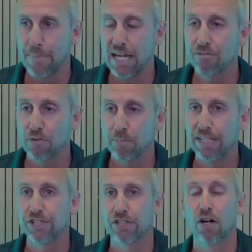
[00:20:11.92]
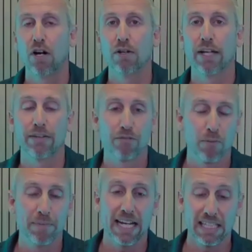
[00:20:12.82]
information on, like,
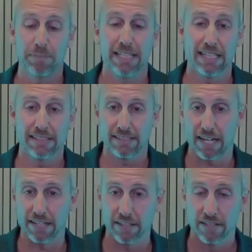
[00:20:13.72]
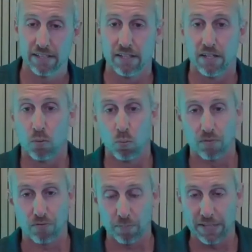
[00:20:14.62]
from the SBA side,
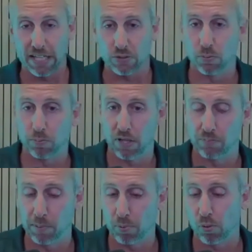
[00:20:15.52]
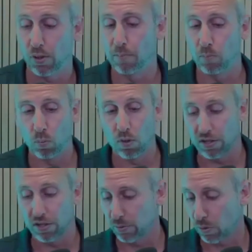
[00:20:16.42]
what from the actual government program,
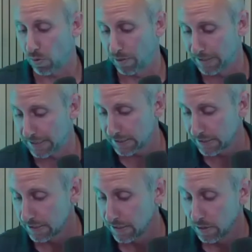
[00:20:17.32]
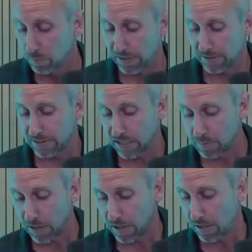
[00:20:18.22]
what are the requirements. But
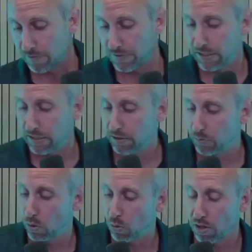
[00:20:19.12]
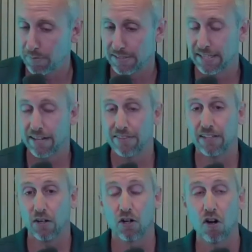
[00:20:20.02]
some of the requirements that I
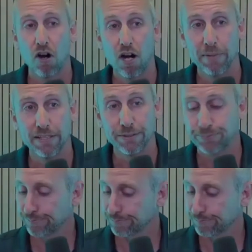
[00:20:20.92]
think are common